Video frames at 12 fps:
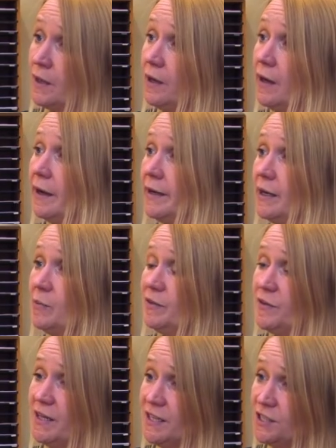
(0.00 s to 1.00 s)

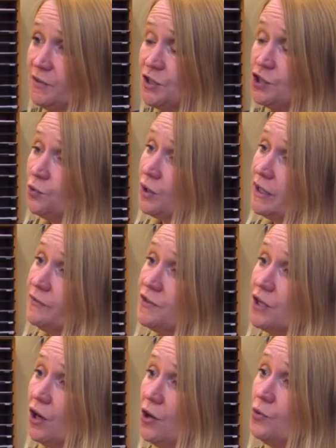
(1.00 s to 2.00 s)
If an individual lives
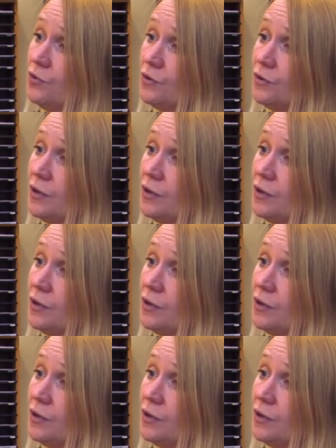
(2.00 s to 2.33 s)
alone